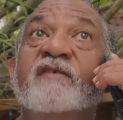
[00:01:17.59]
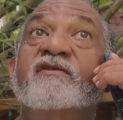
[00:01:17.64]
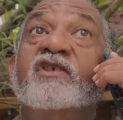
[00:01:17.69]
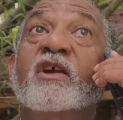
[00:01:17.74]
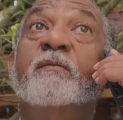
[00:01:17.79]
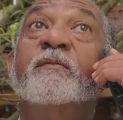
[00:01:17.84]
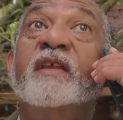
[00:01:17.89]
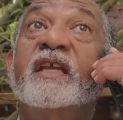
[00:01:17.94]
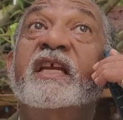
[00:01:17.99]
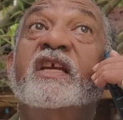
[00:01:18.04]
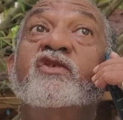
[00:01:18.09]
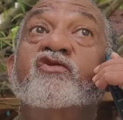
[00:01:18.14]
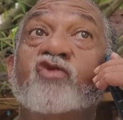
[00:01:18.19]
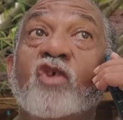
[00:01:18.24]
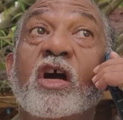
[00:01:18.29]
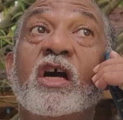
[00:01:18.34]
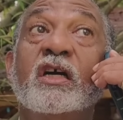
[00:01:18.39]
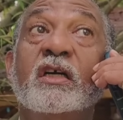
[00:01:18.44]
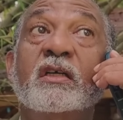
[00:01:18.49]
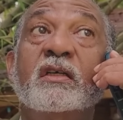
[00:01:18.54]
something is
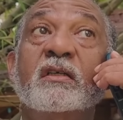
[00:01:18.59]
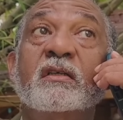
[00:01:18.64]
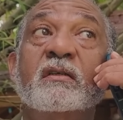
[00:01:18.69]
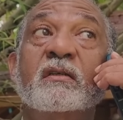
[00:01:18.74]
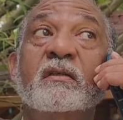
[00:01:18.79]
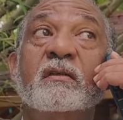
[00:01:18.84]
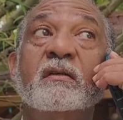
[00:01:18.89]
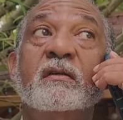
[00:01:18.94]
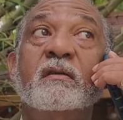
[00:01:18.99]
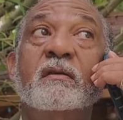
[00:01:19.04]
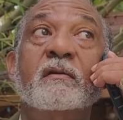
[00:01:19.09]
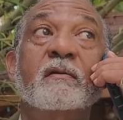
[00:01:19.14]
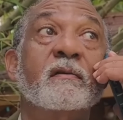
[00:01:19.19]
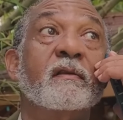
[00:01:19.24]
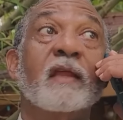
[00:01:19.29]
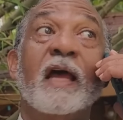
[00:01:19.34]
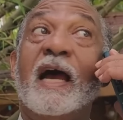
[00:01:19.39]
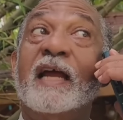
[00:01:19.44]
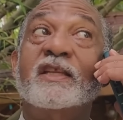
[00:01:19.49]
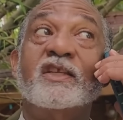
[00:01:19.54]
wrong,
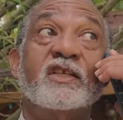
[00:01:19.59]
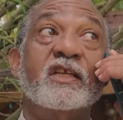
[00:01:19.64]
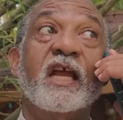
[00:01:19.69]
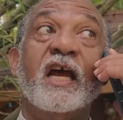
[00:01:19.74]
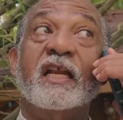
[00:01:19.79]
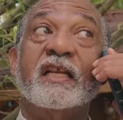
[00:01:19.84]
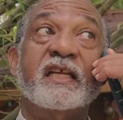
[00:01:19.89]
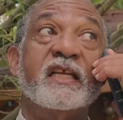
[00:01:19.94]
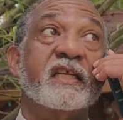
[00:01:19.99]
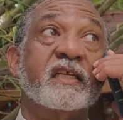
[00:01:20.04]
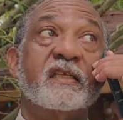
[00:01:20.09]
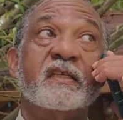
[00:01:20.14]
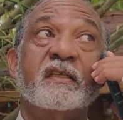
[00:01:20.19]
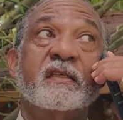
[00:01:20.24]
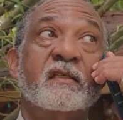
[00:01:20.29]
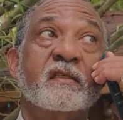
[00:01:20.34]
that's not it.